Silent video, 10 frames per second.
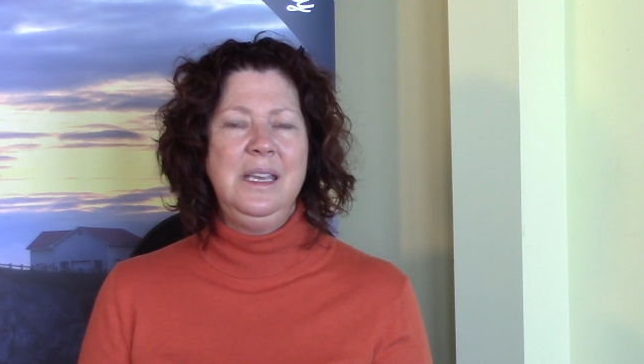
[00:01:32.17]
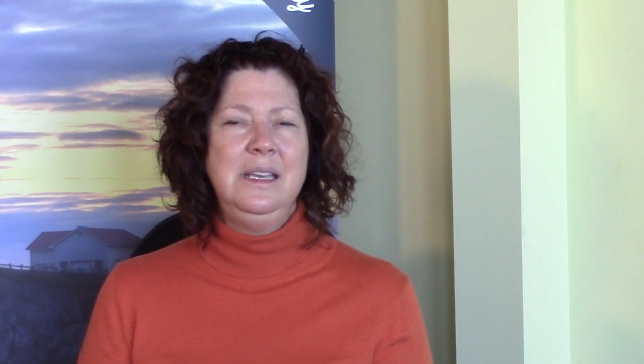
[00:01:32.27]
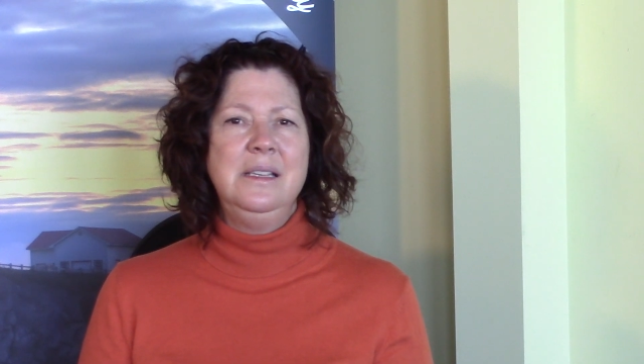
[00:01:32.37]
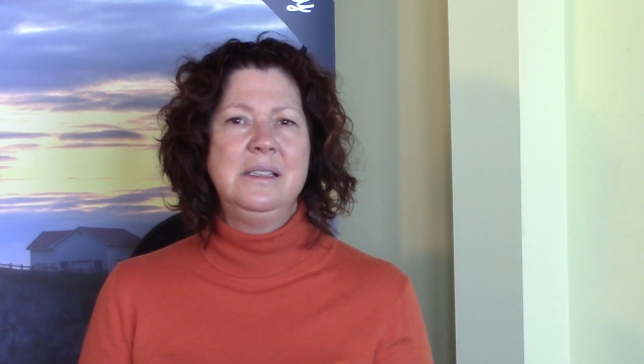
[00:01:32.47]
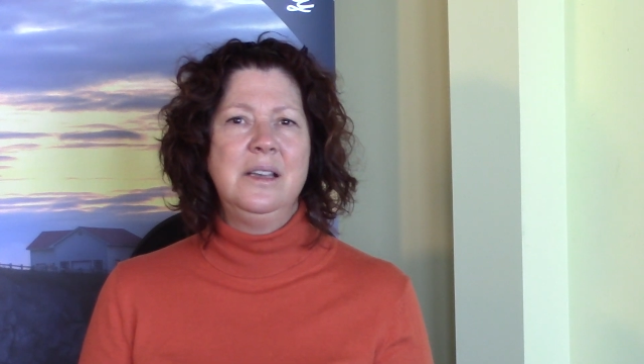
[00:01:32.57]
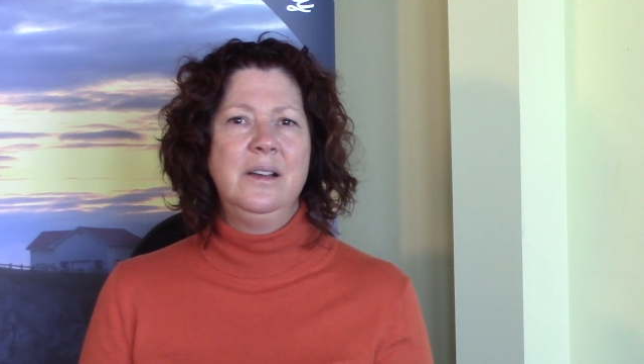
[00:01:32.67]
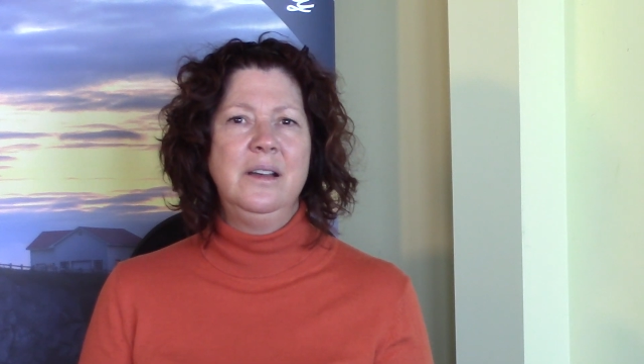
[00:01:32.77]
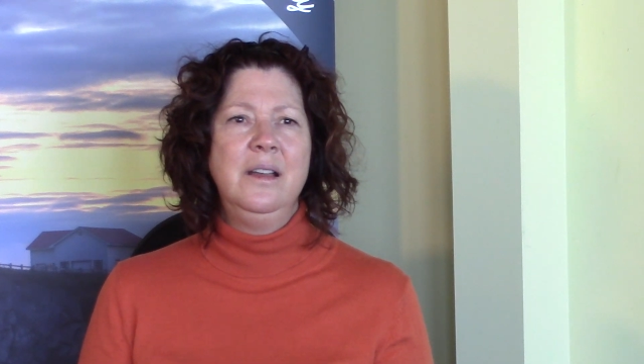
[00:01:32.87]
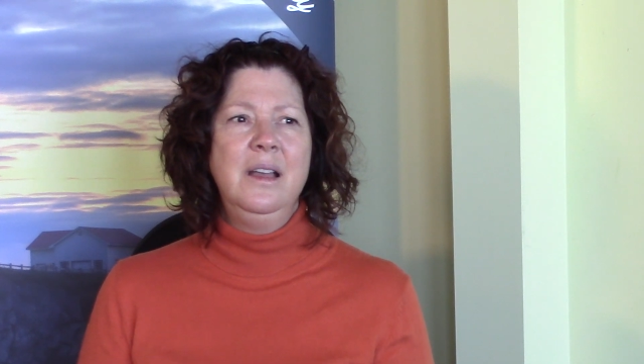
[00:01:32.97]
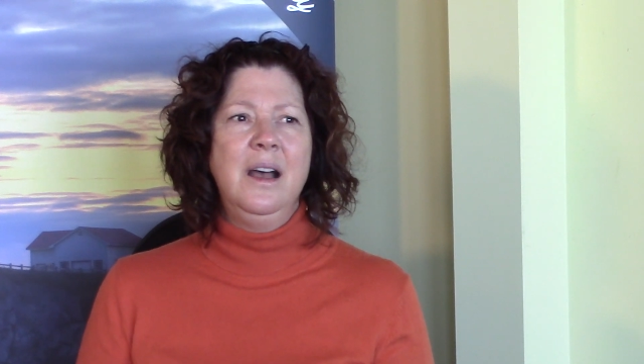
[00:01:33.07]
is
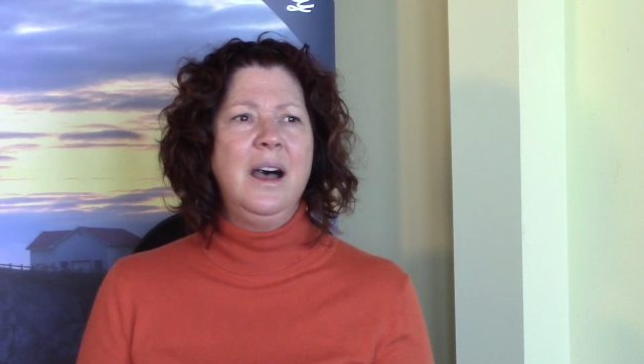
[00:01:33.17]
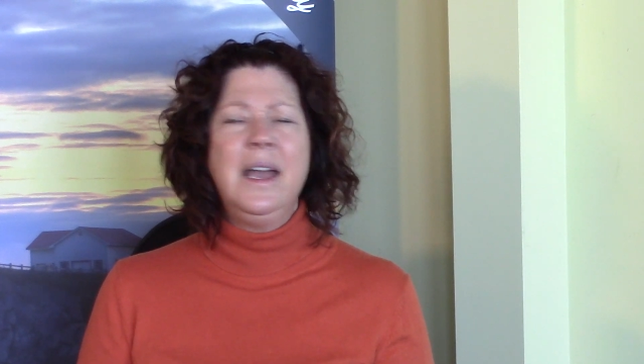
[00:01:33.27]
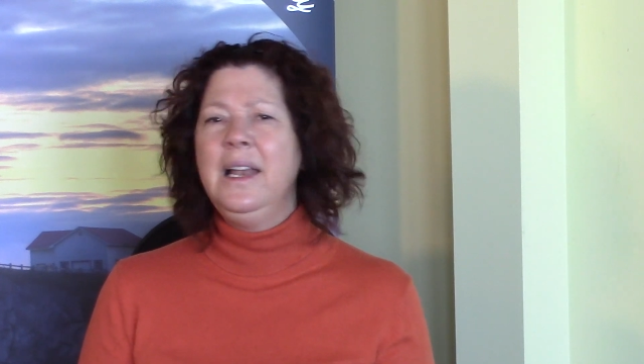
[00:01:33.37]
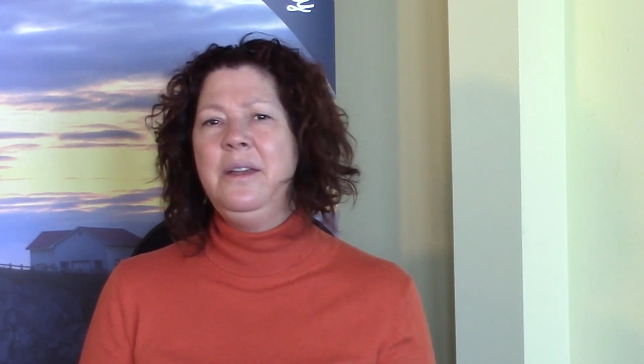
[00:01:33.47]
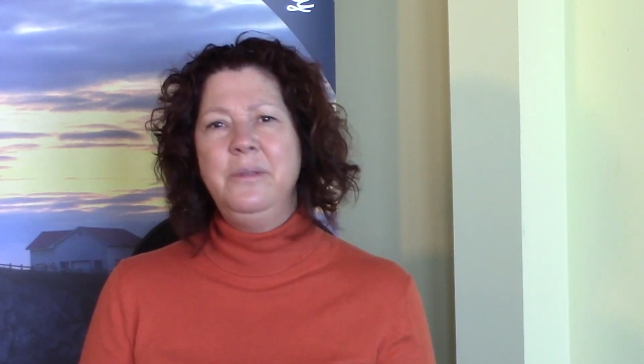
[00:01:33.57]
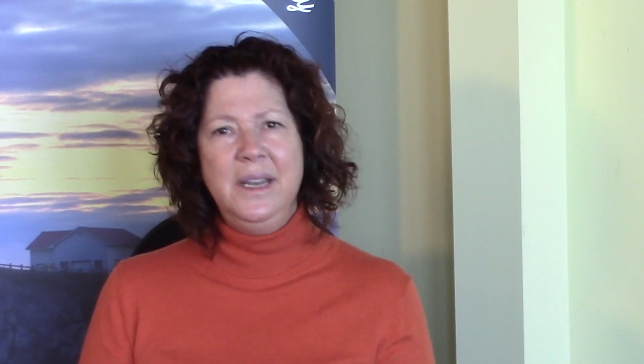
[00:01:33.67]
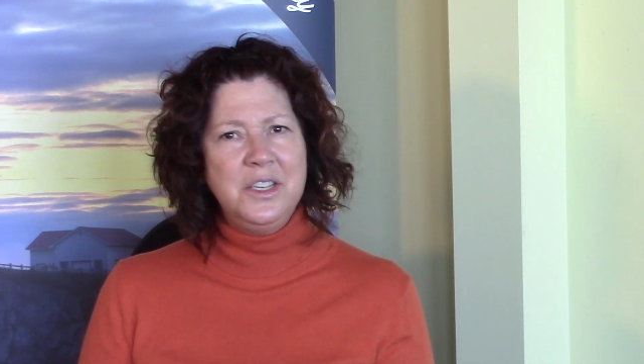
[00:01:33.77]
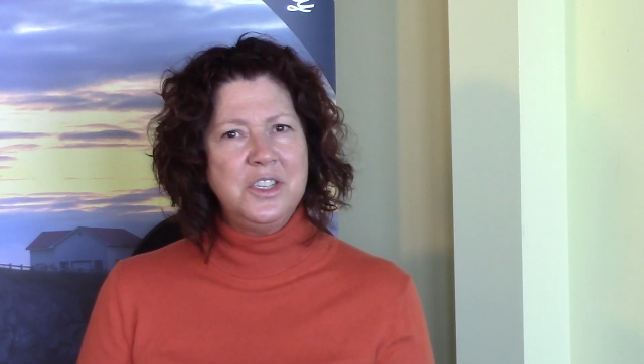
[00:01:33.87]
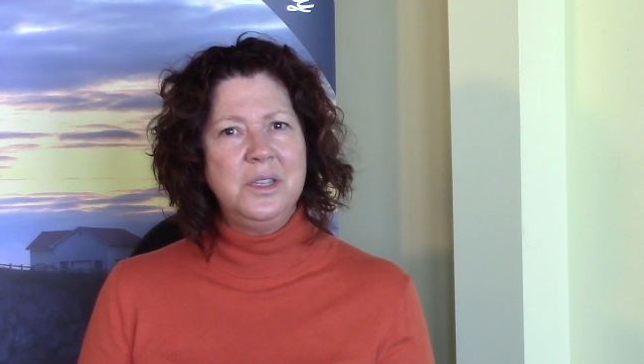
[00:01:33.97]
highly rich.